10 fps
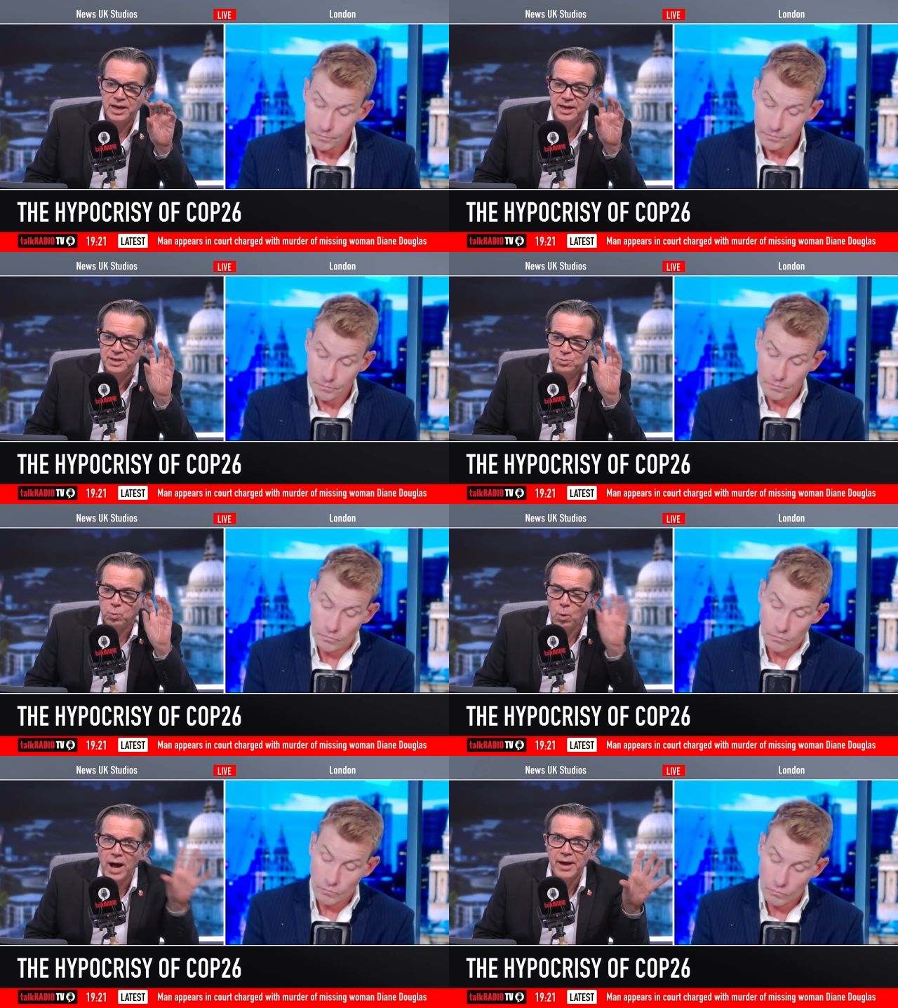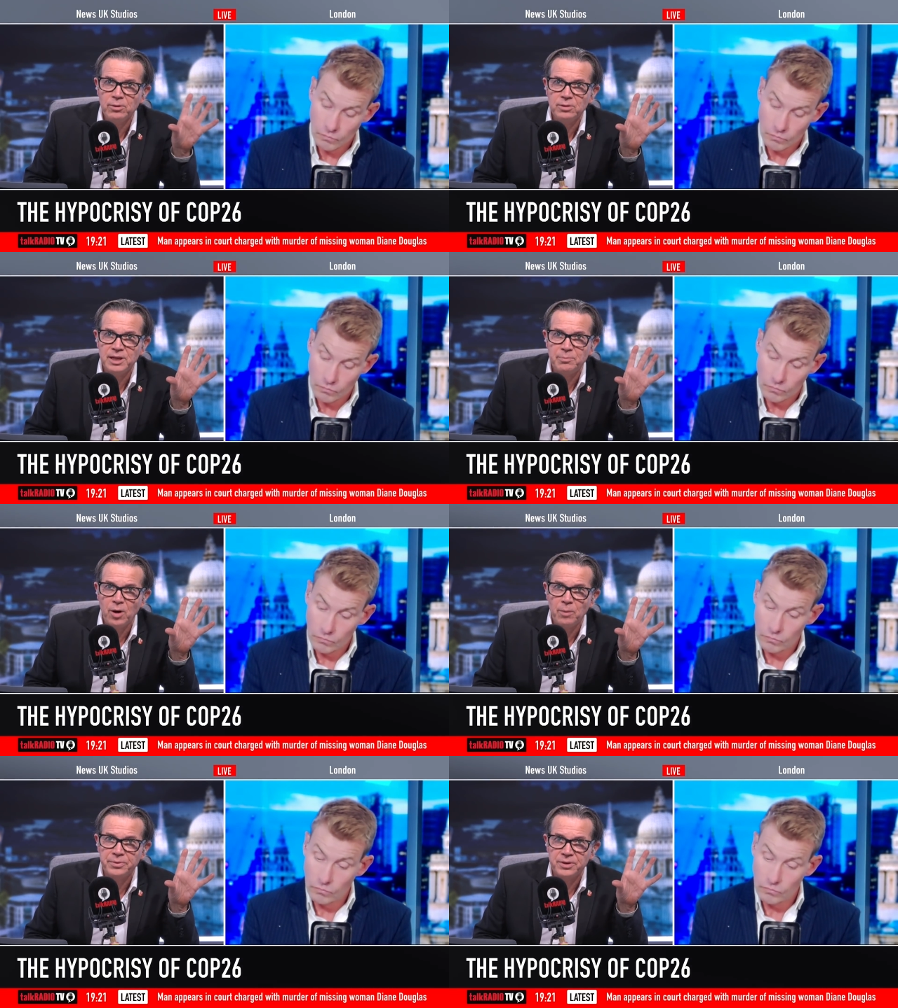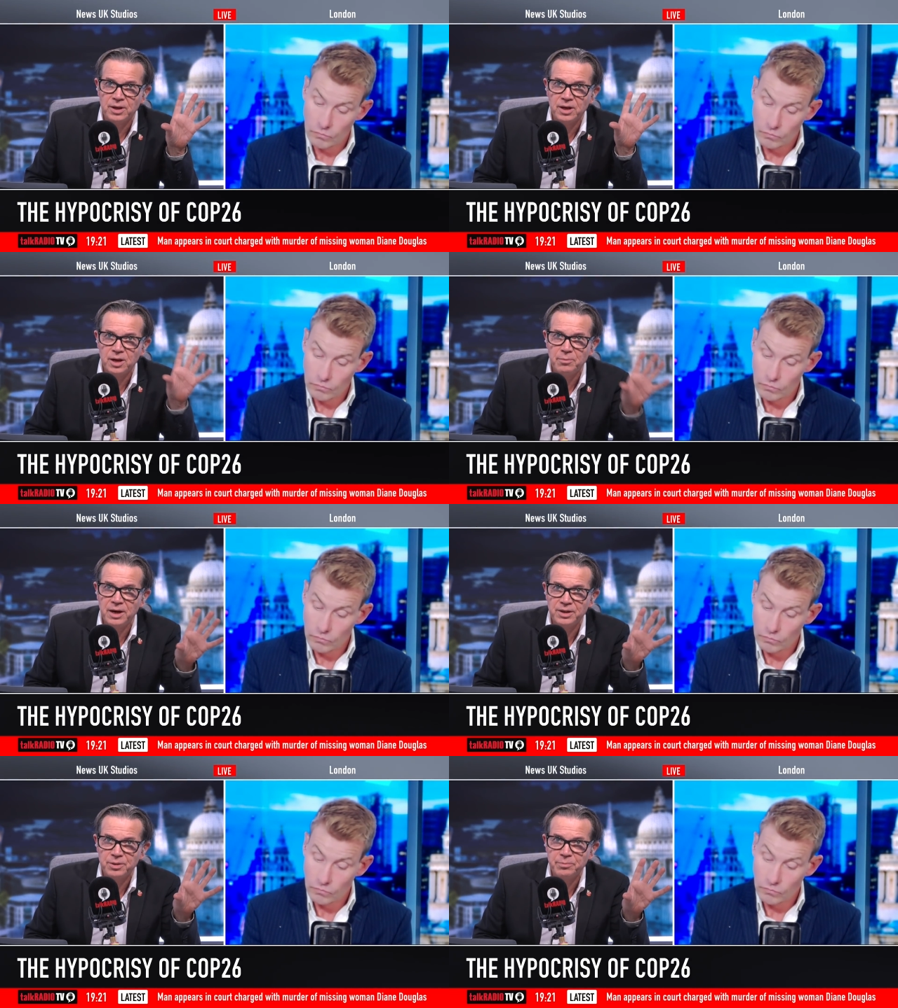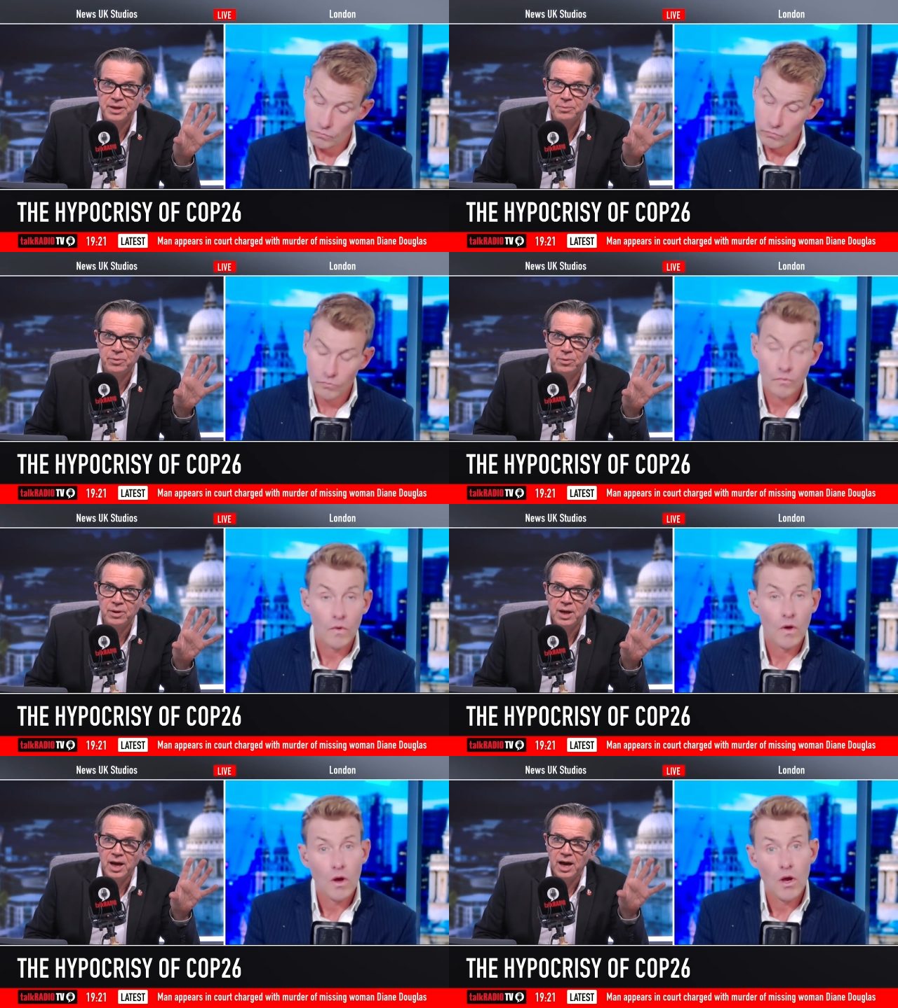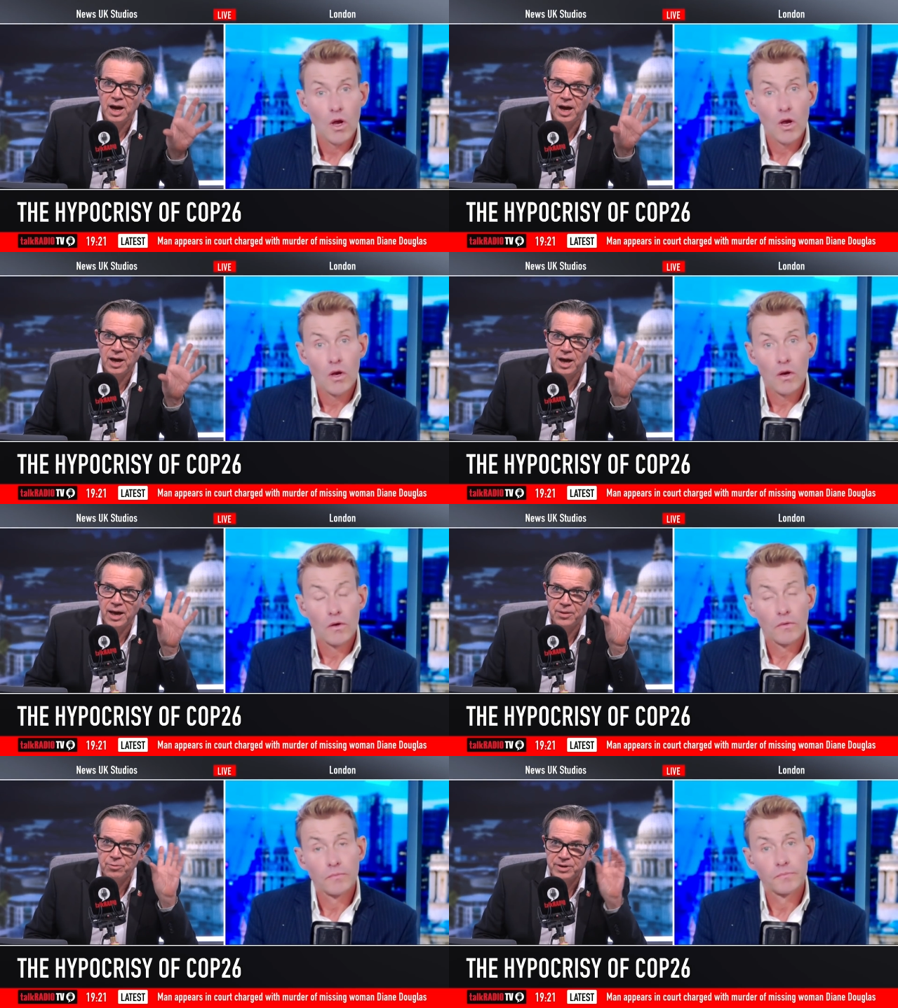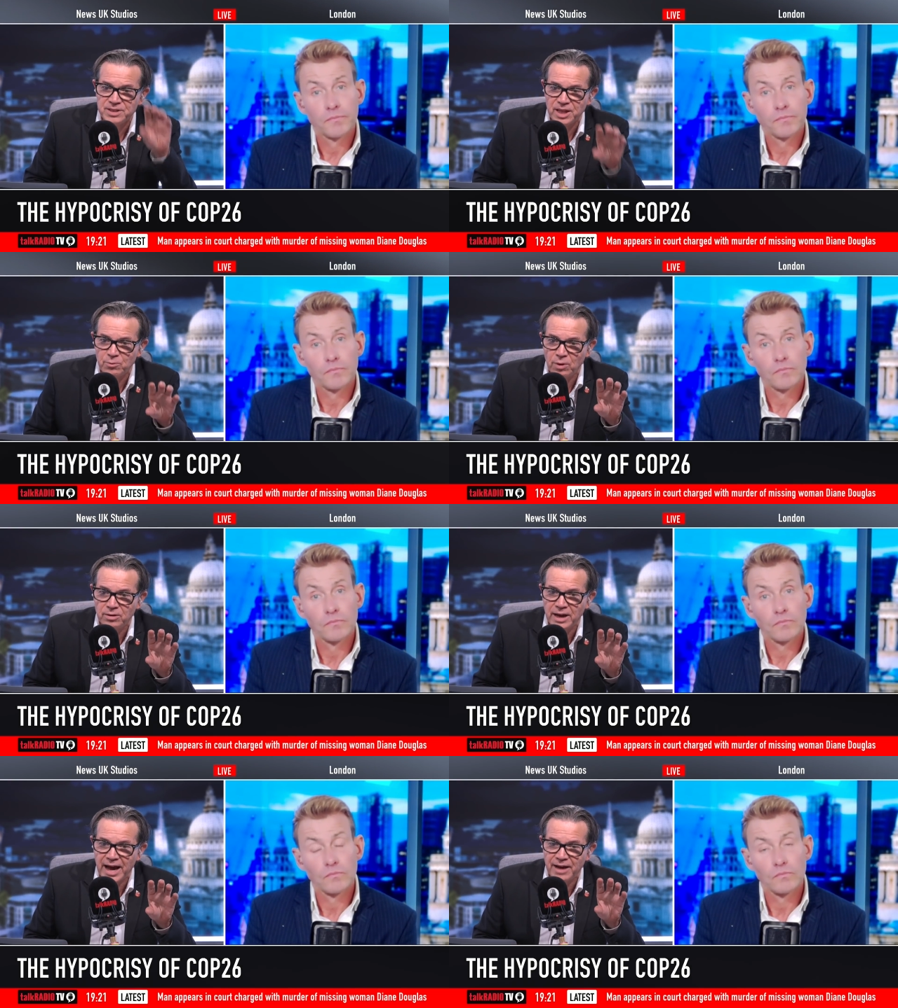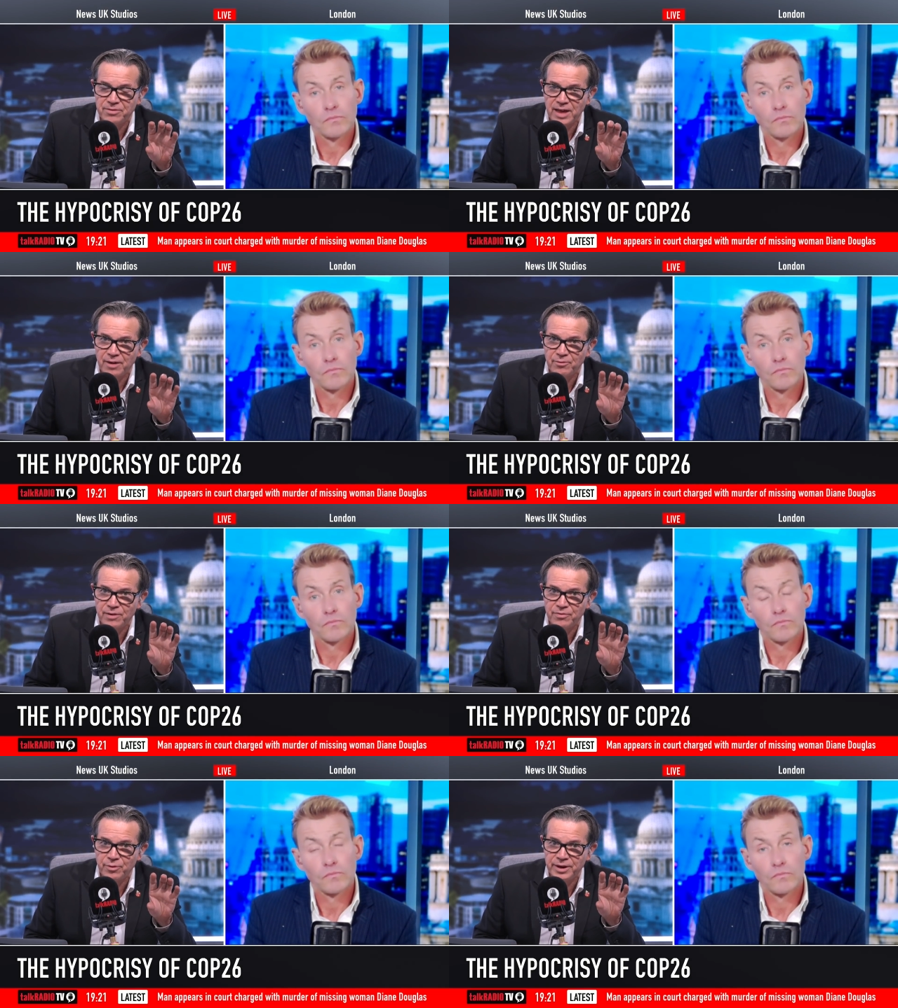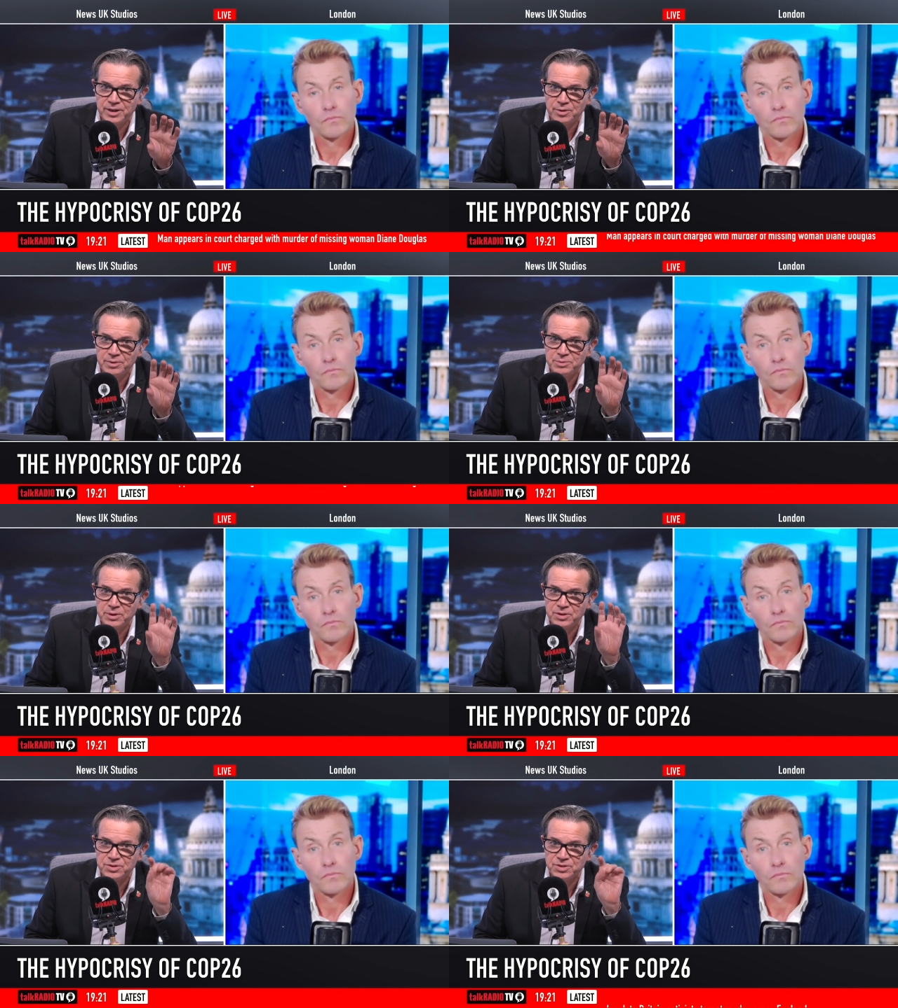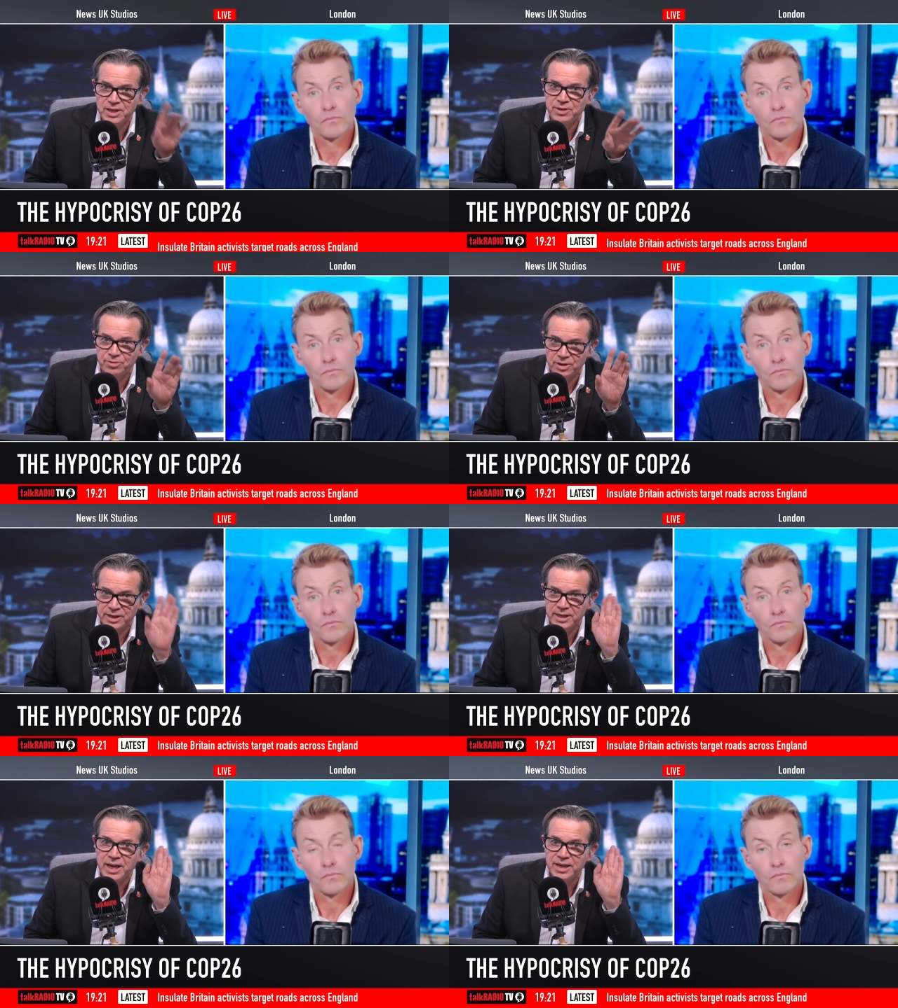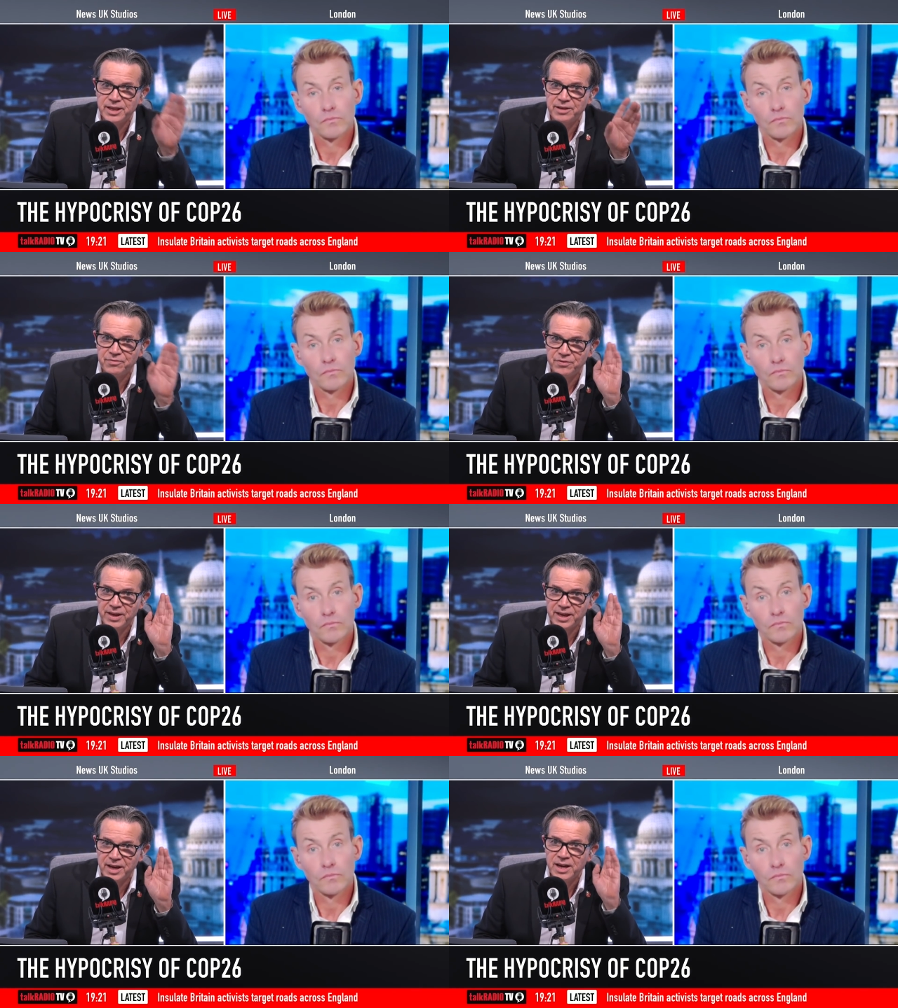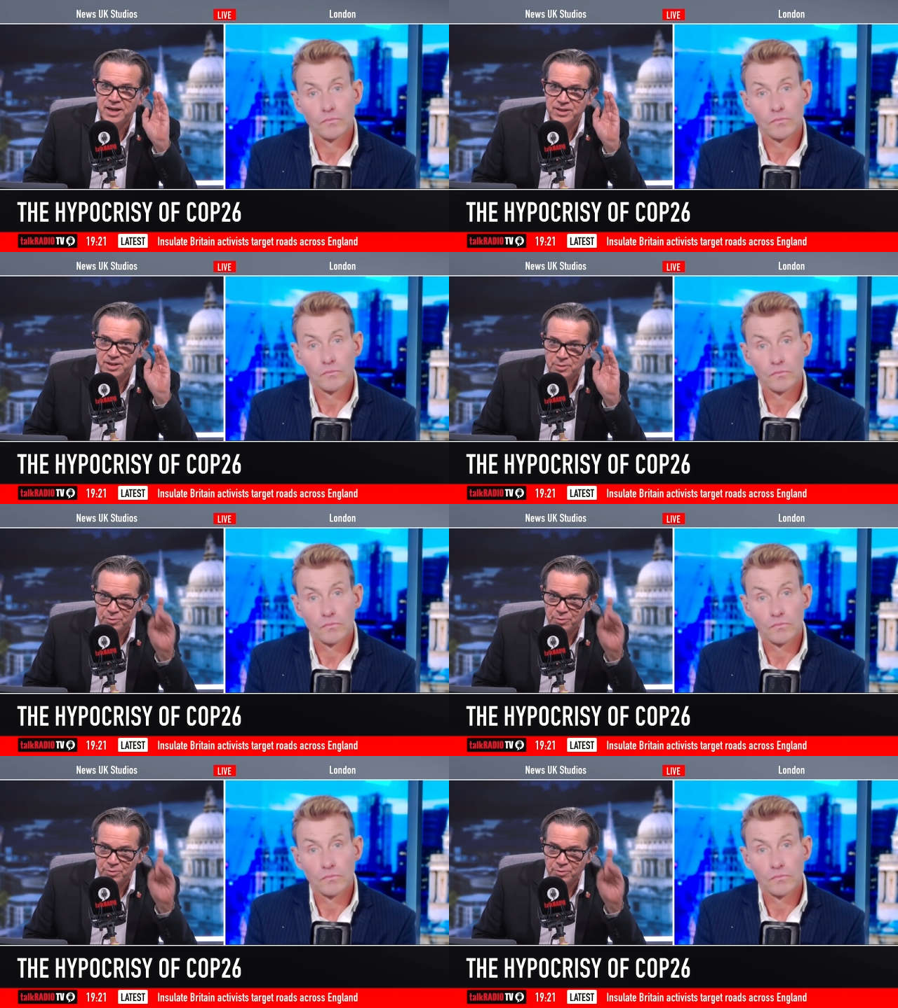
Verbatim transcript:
Speaker 1: is wildly popular among the people. Uh, and the reason they won't have that referendum is because secretly they fear that the